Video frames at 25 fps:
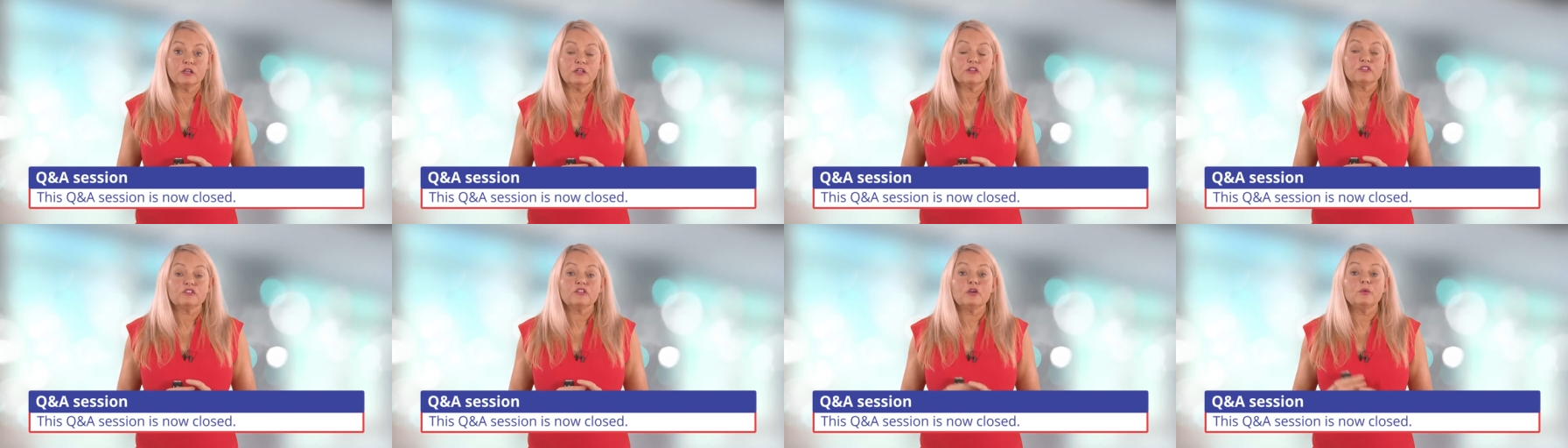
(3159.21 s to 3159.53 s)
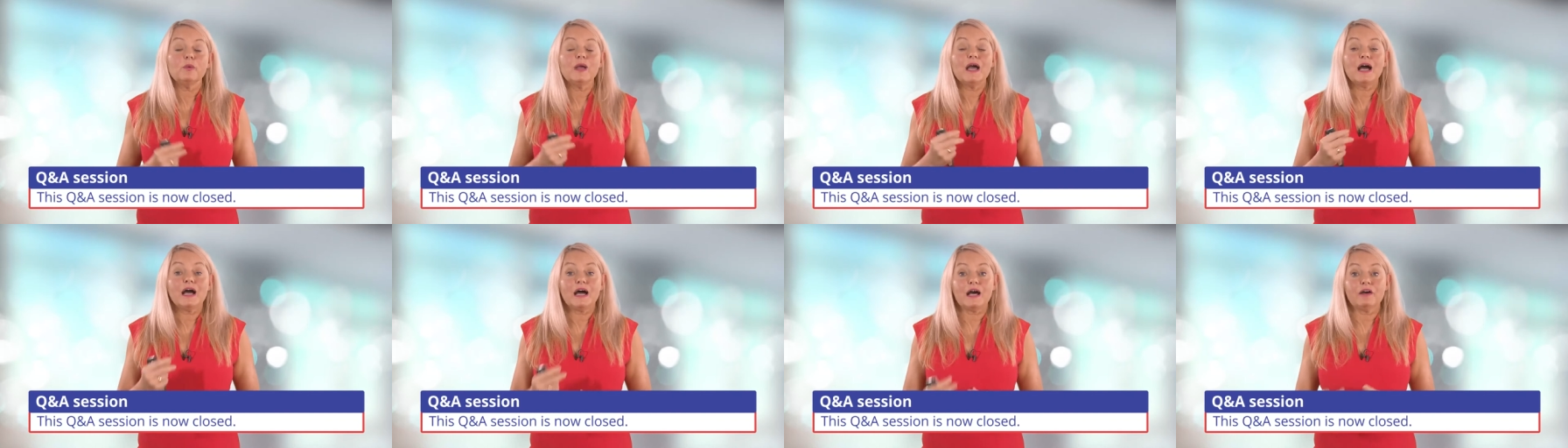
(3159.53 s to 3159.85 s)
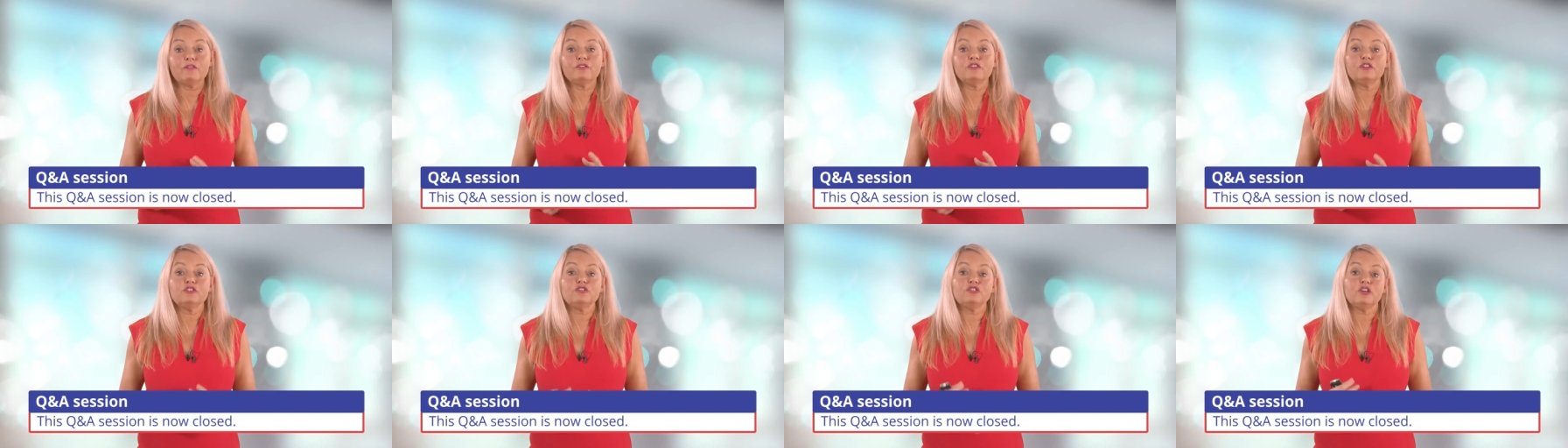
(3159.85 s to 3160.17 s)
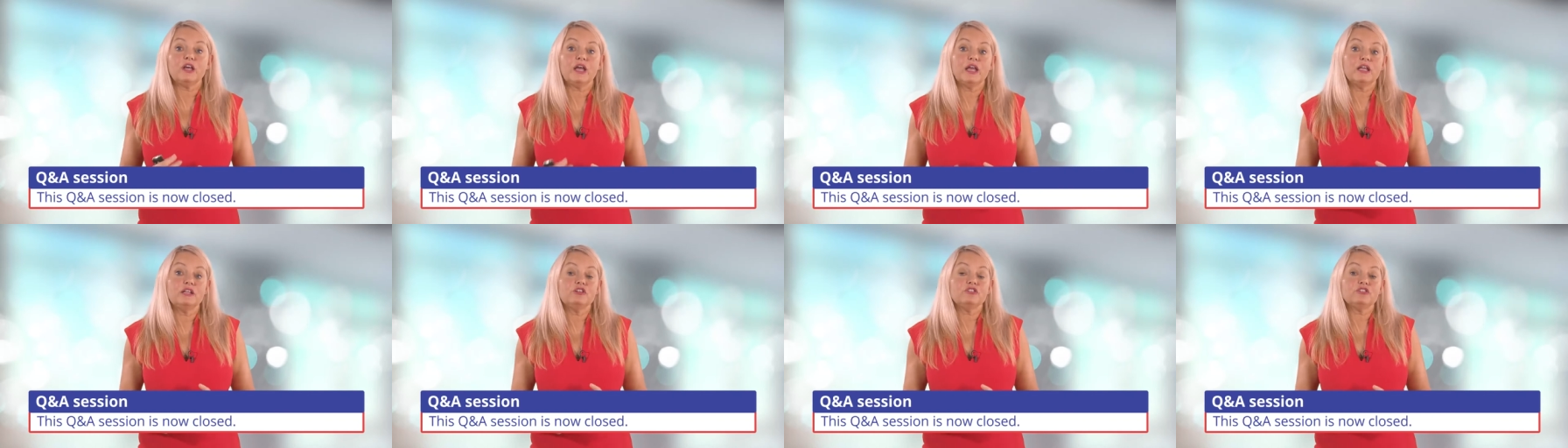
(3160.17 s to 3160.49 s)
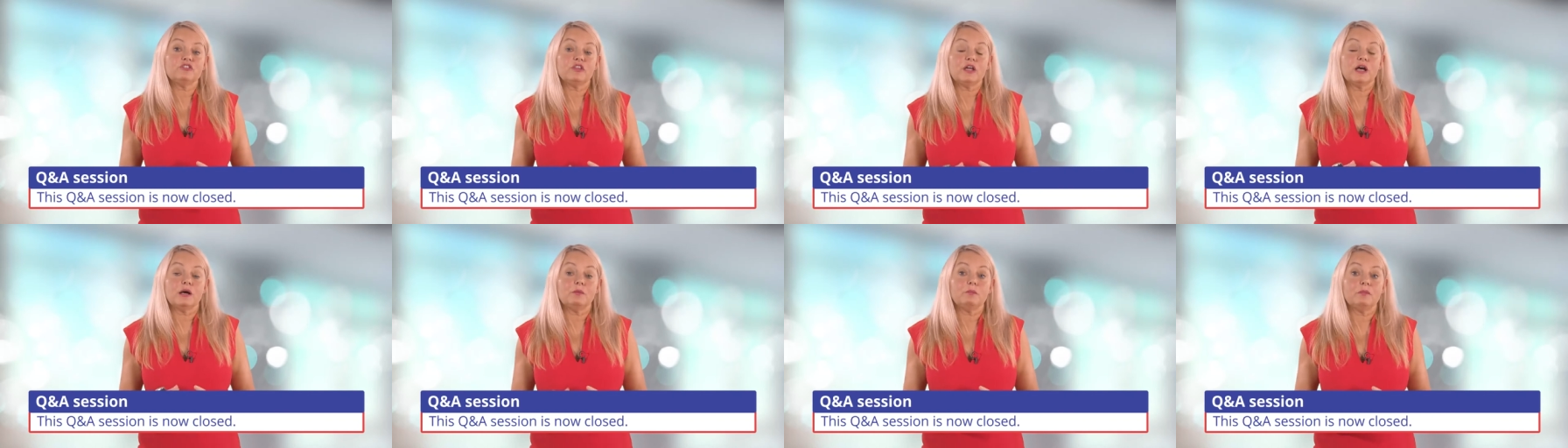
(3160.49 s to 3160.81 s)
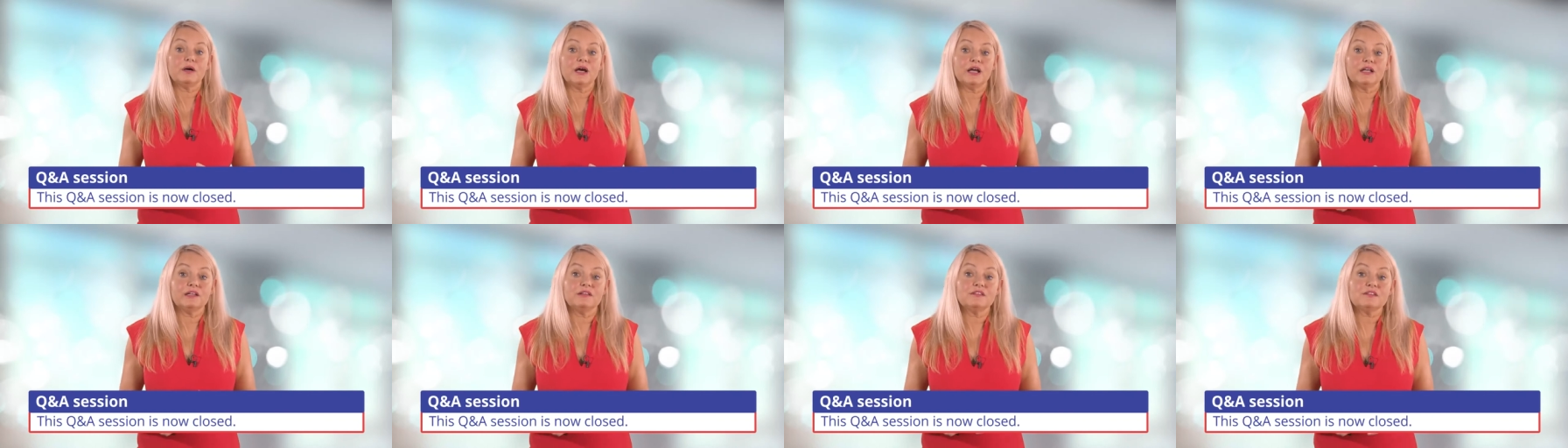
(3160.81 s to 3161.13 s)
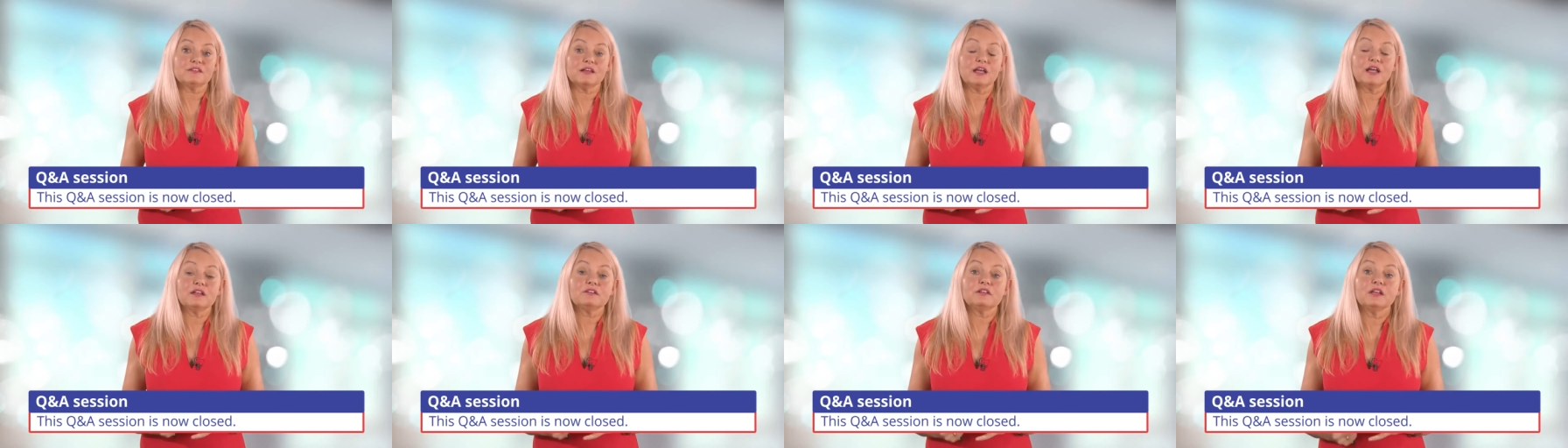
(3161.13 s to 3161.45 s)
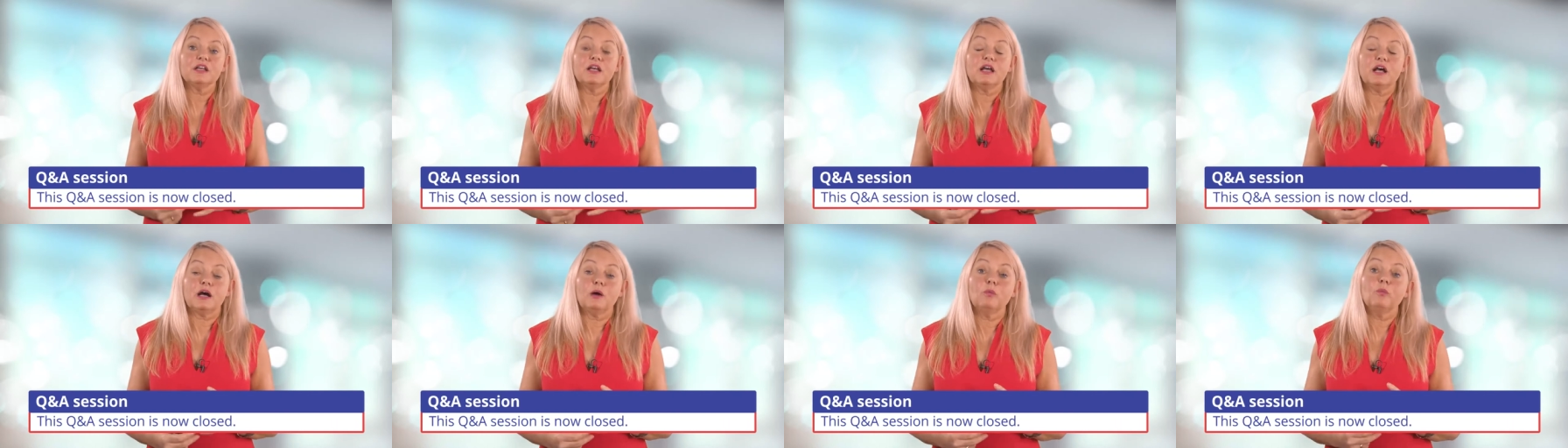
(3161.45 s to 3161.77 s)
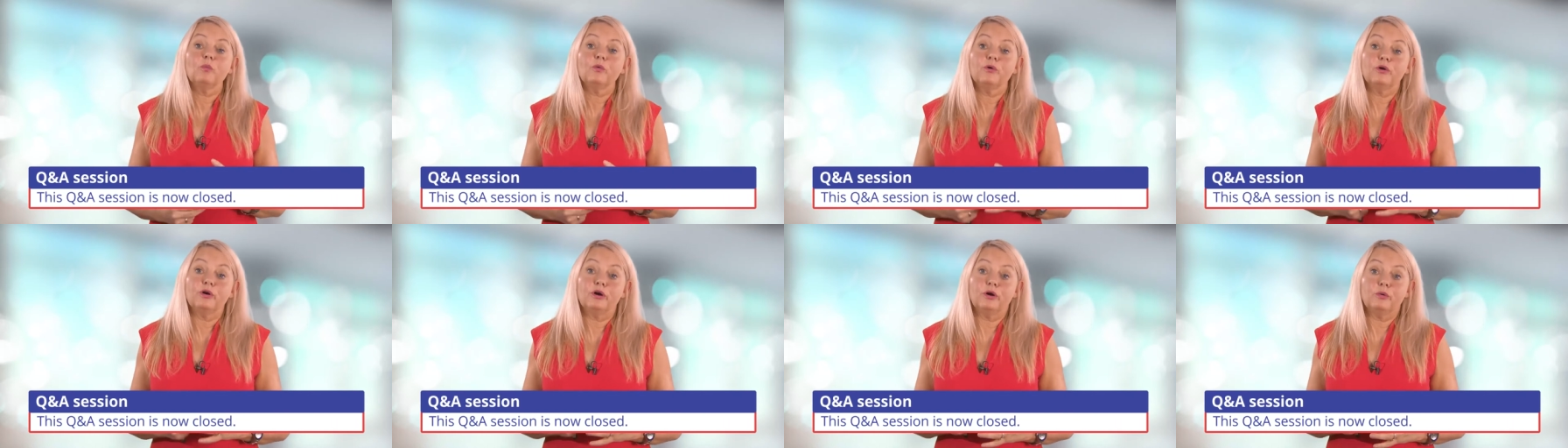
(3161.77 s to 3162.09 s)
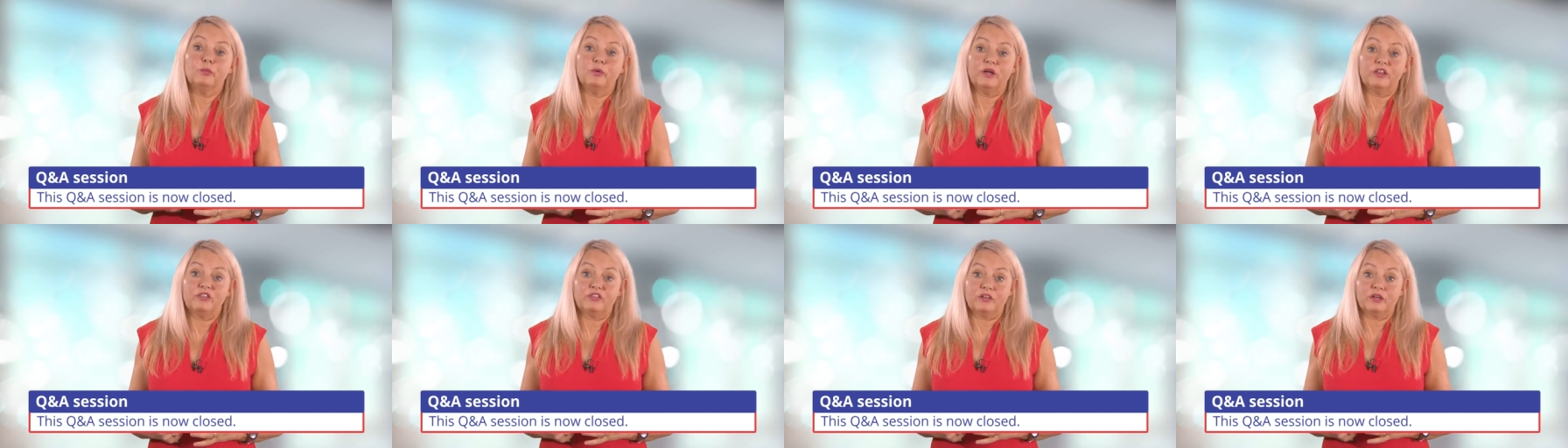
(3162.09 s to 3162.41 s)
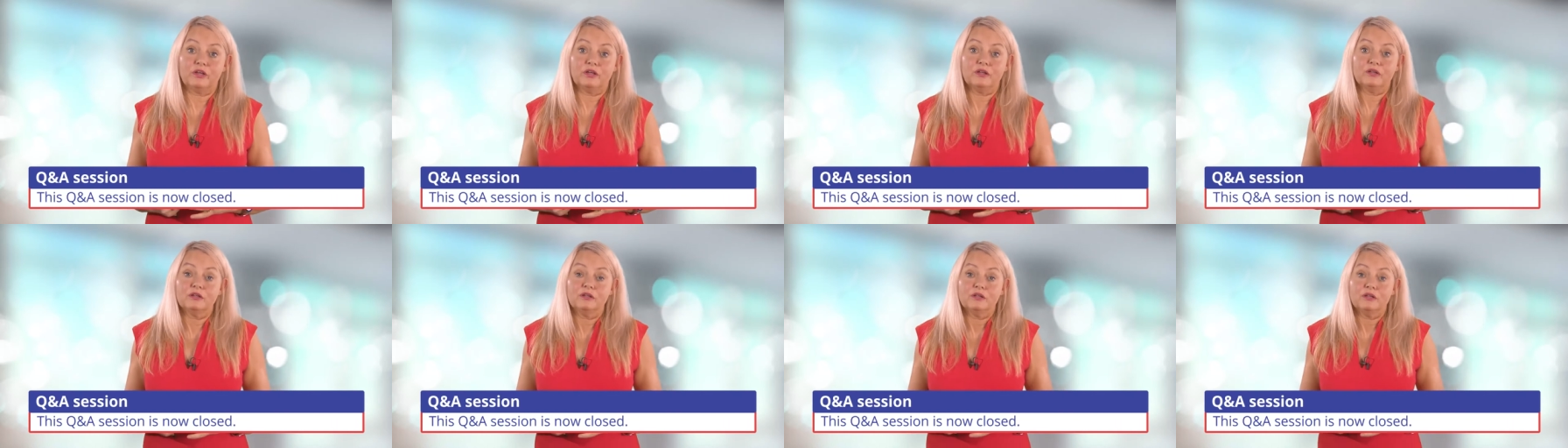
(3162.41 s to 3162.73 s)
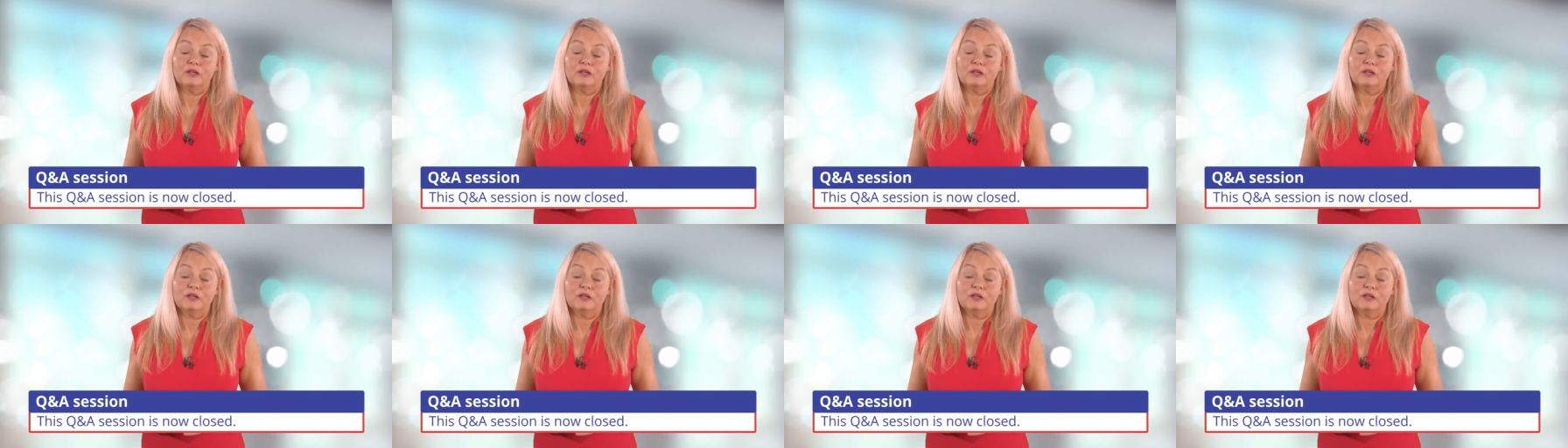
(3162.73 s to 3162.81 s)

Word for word: So we have to change that mindset and work with her.